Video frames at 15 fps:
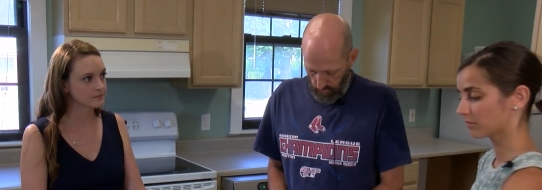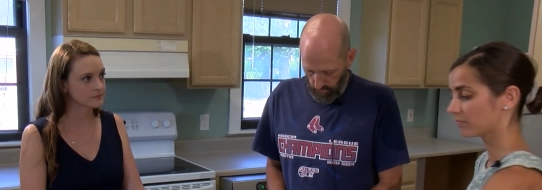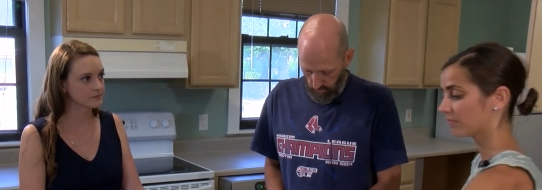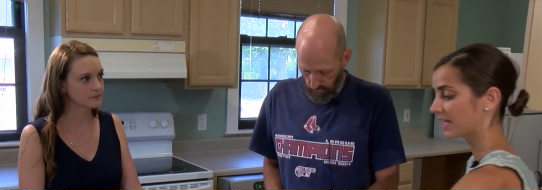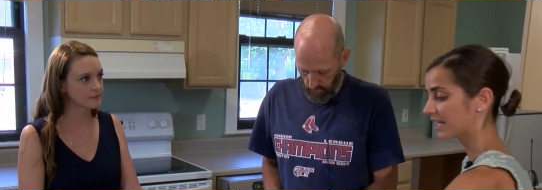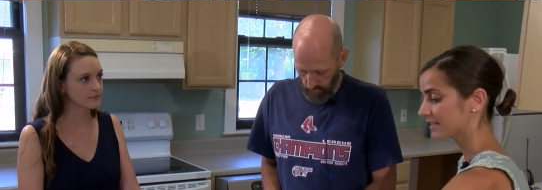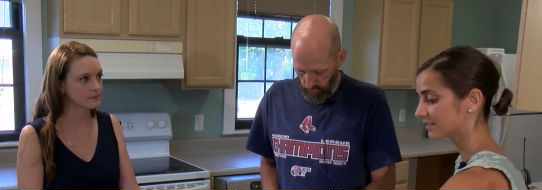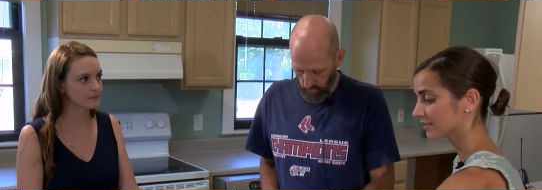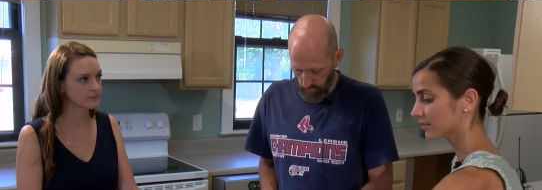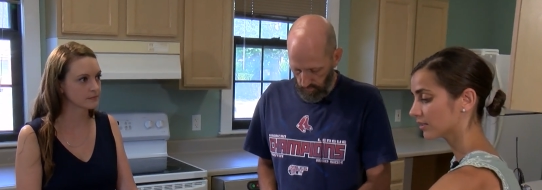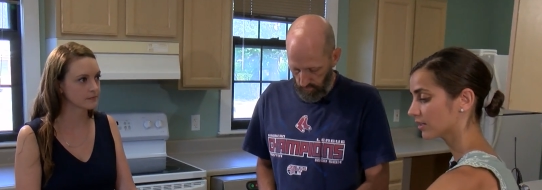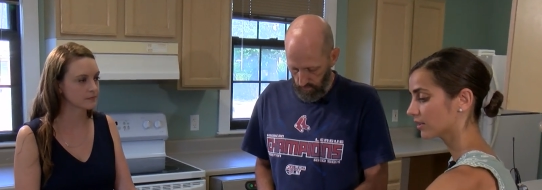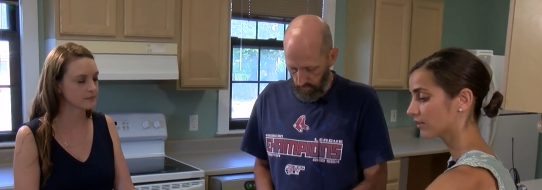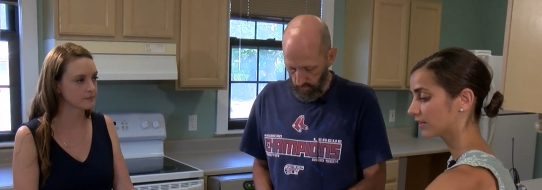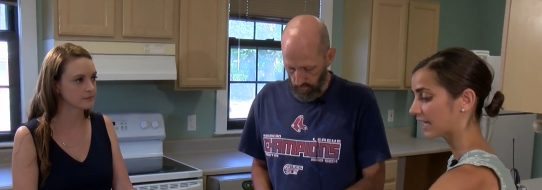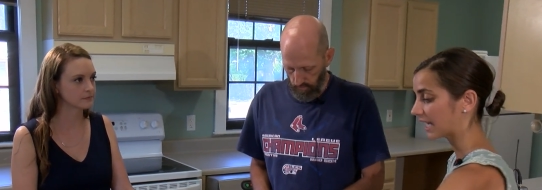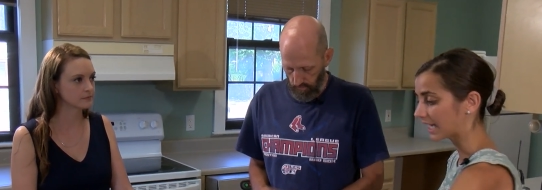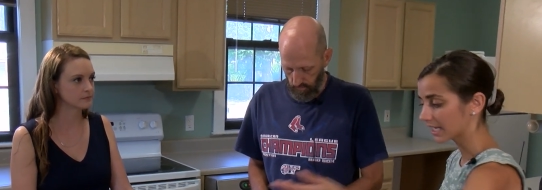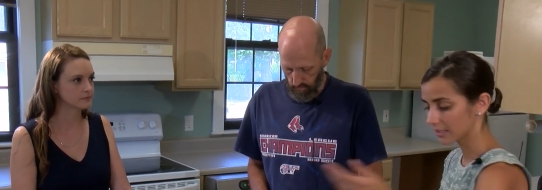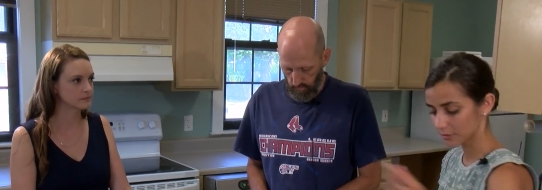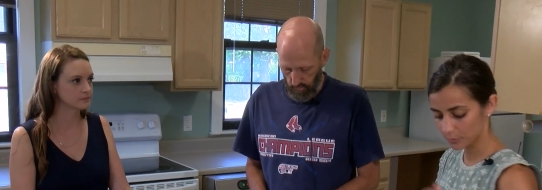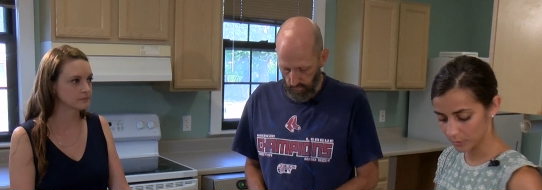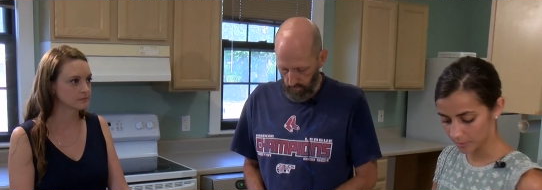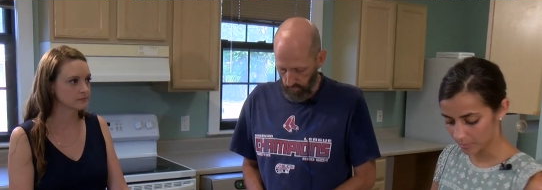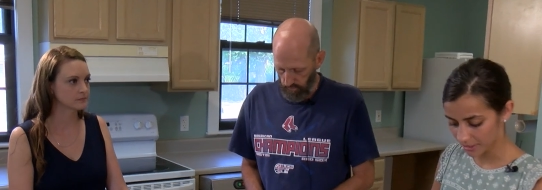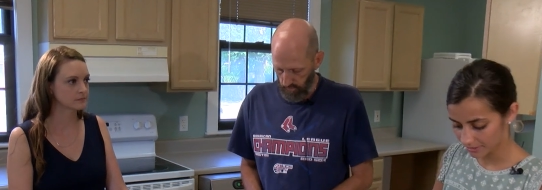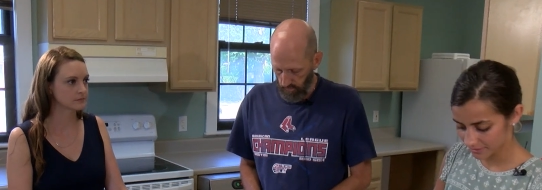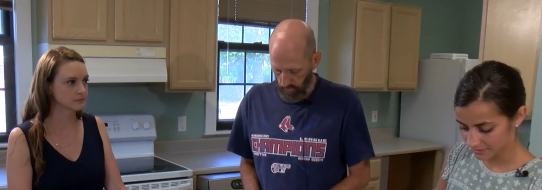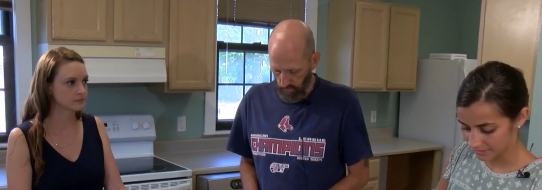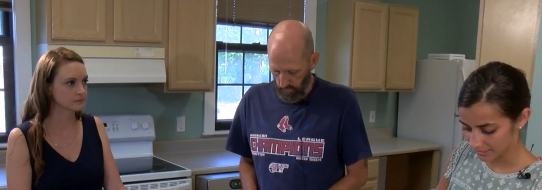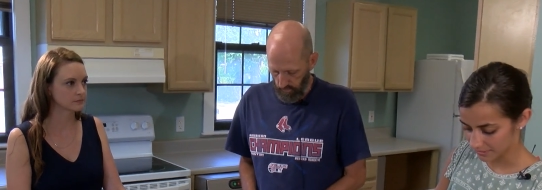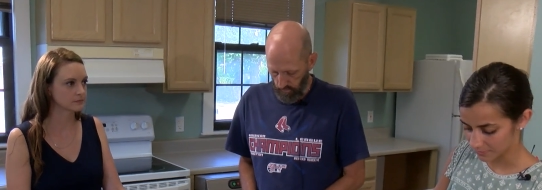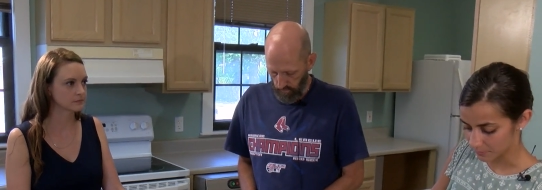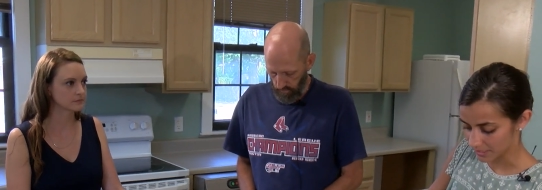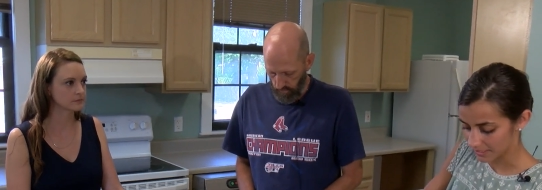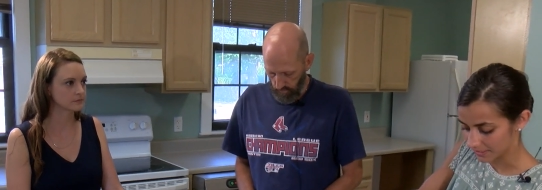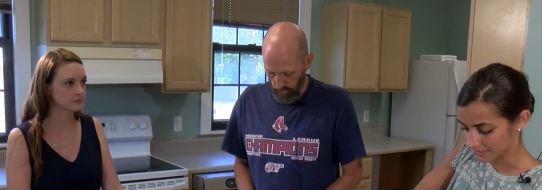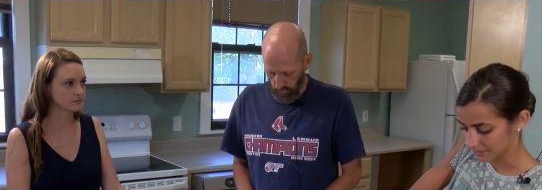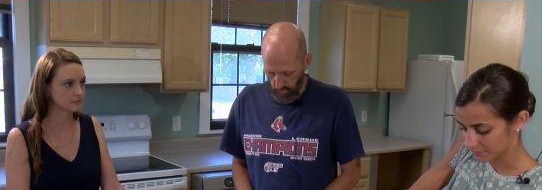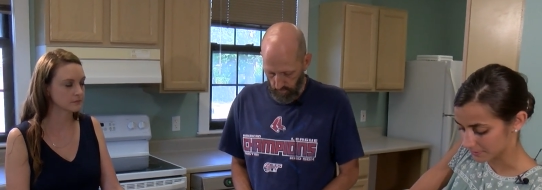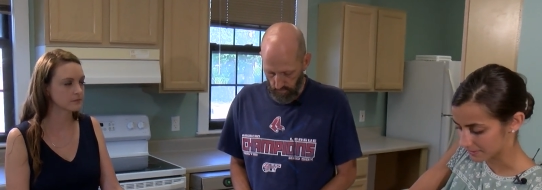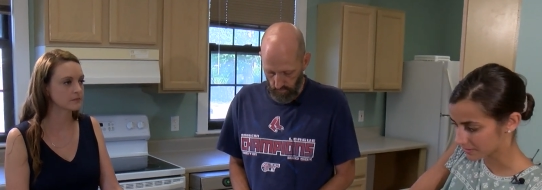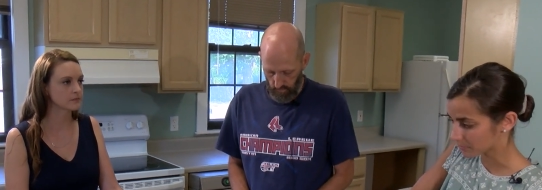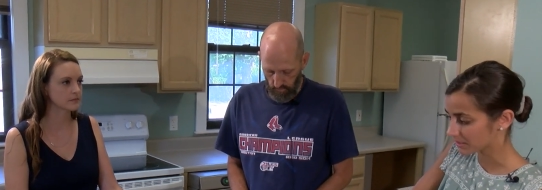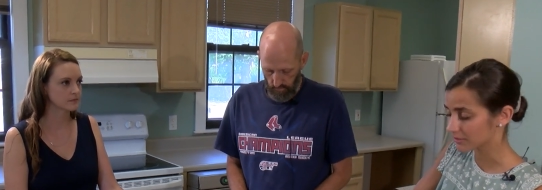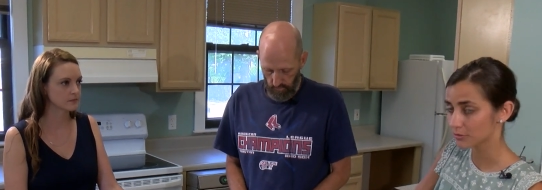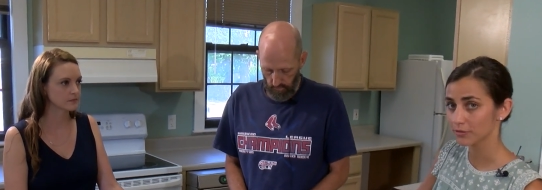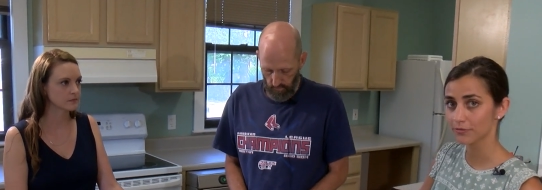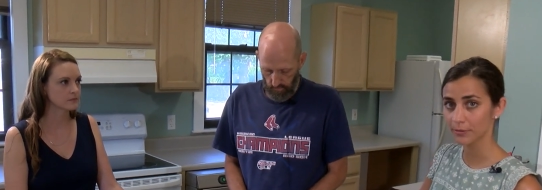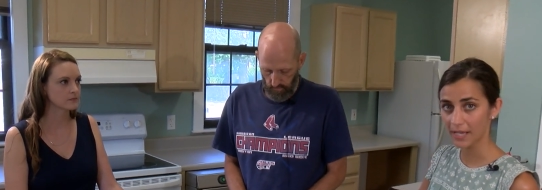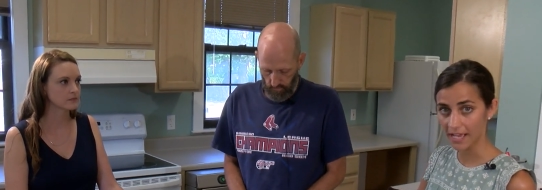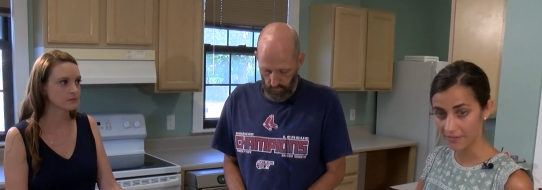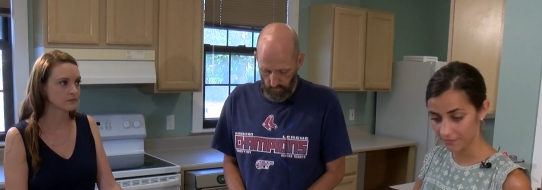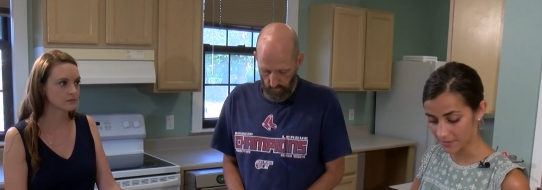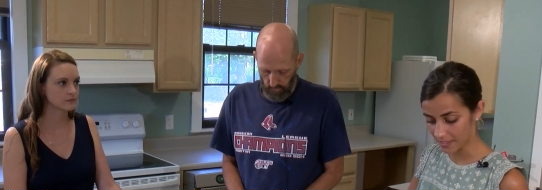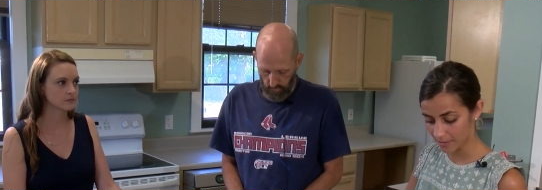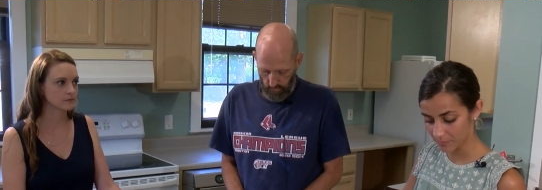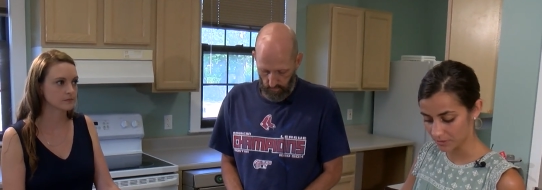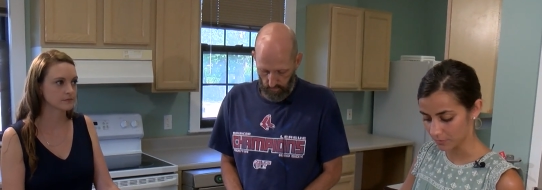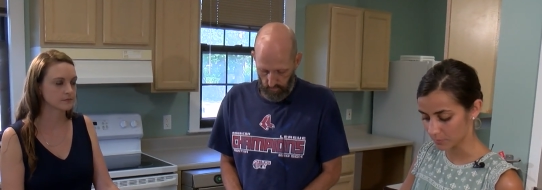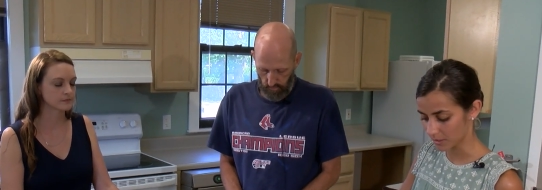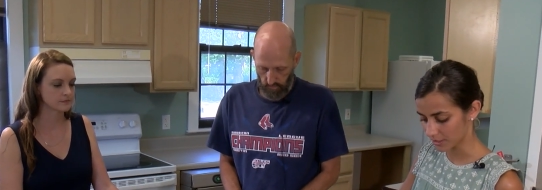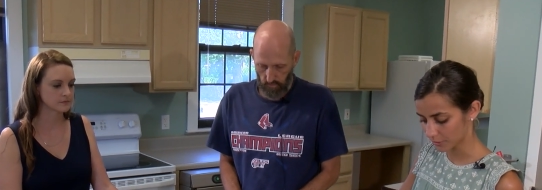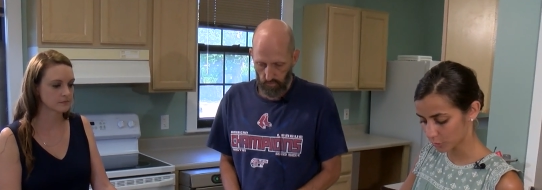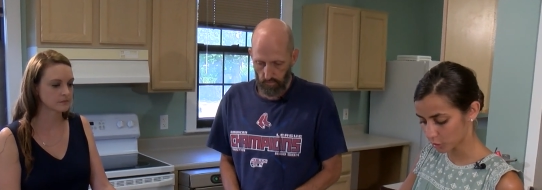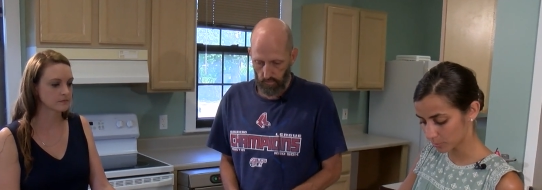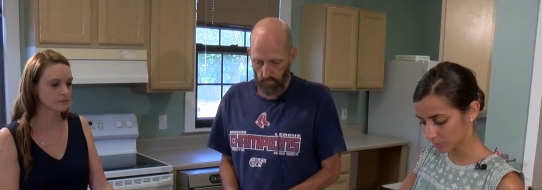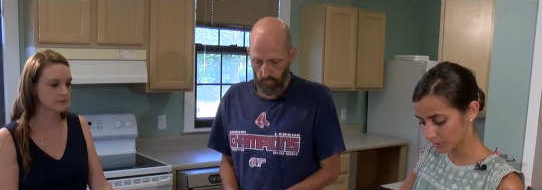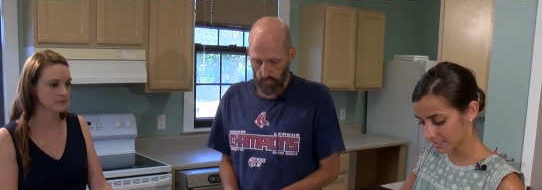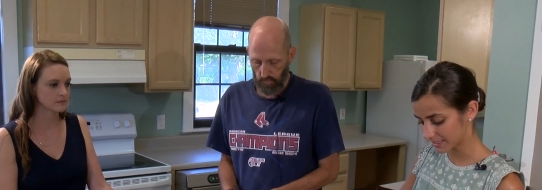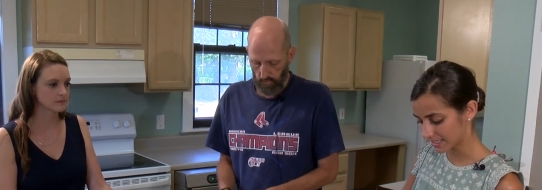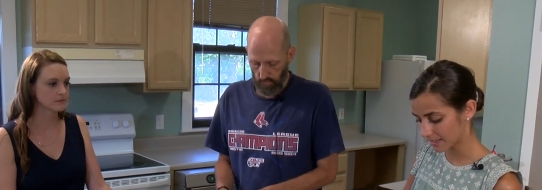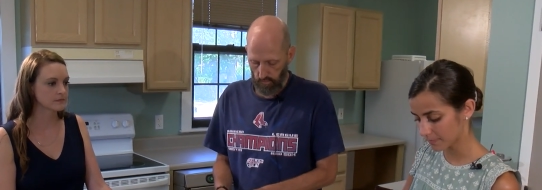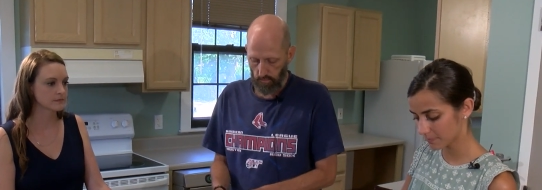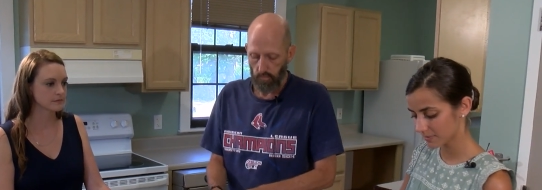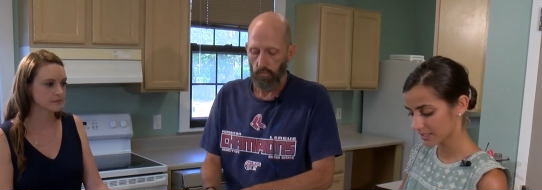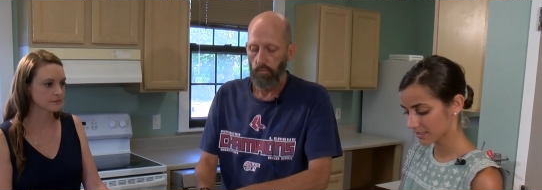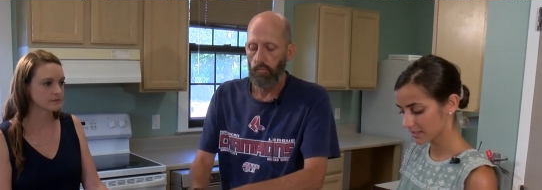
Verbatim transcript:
Speaker 1: basil and or parsley as well in this recipe. So if you have them and you want to incorporate them.